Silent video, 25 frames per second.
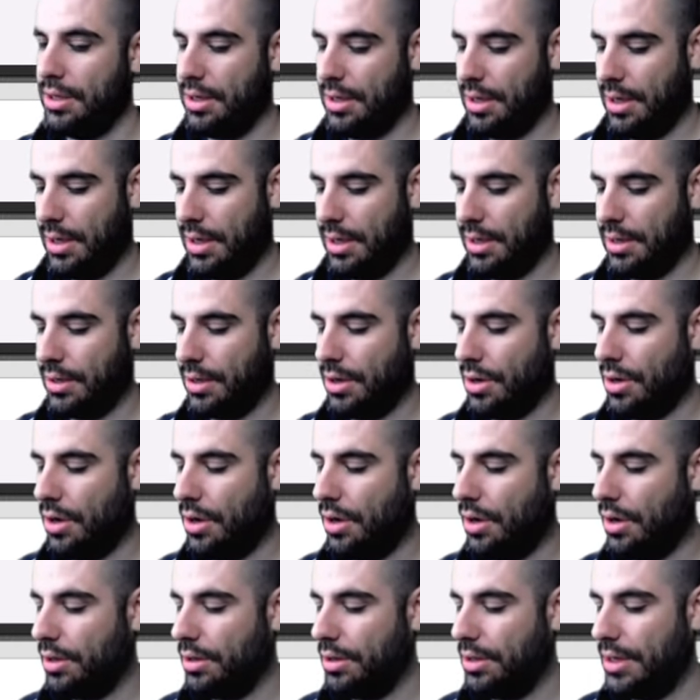uh,
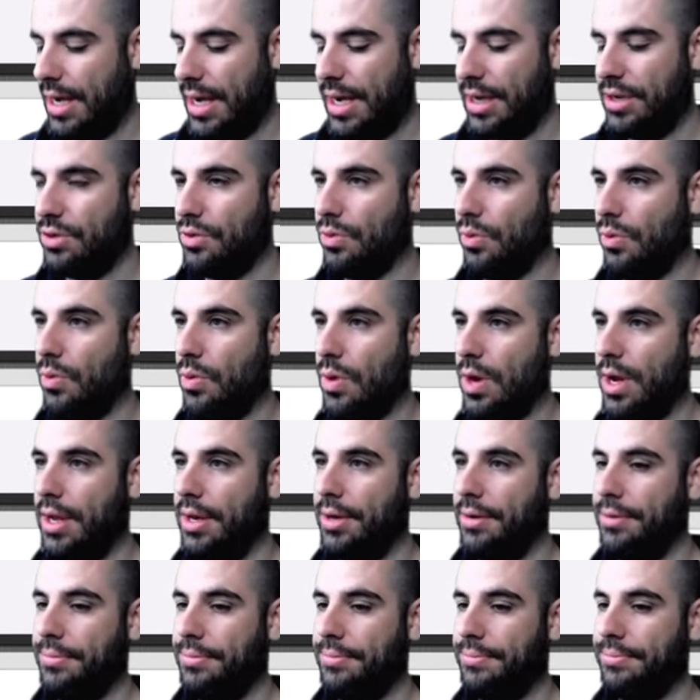call dash
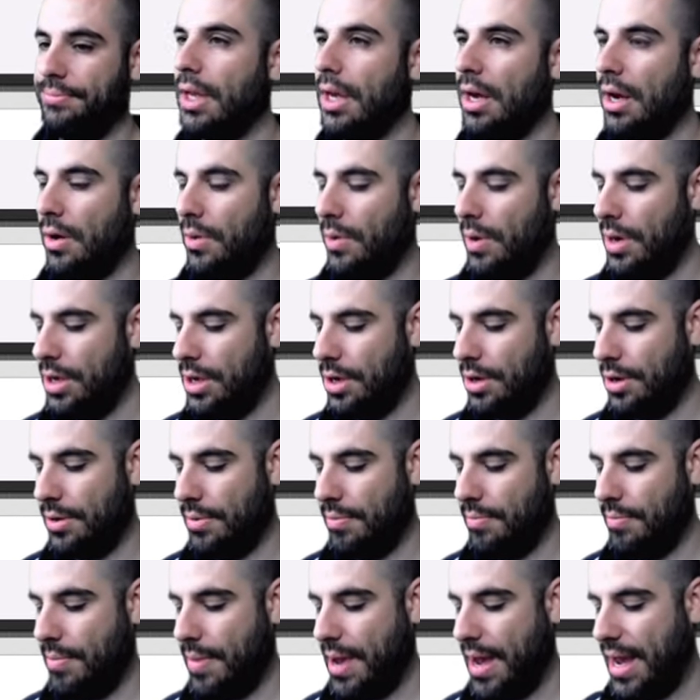one. I want your
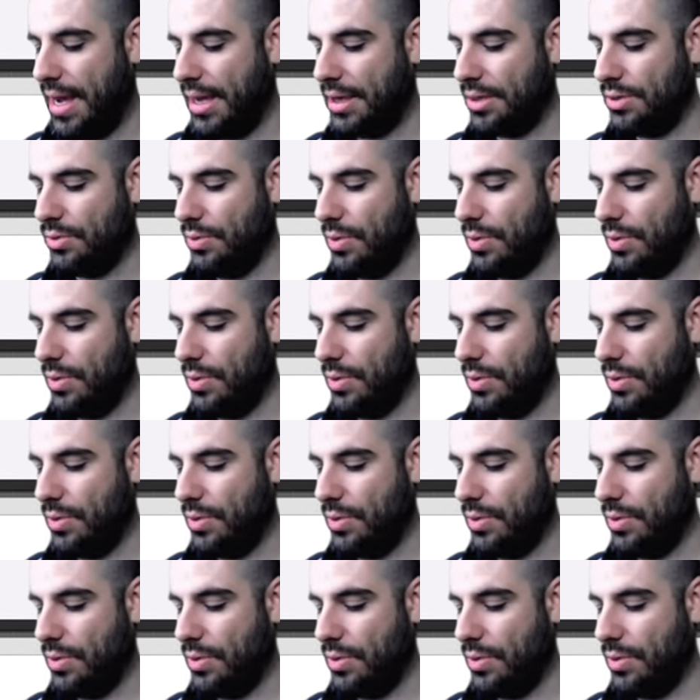max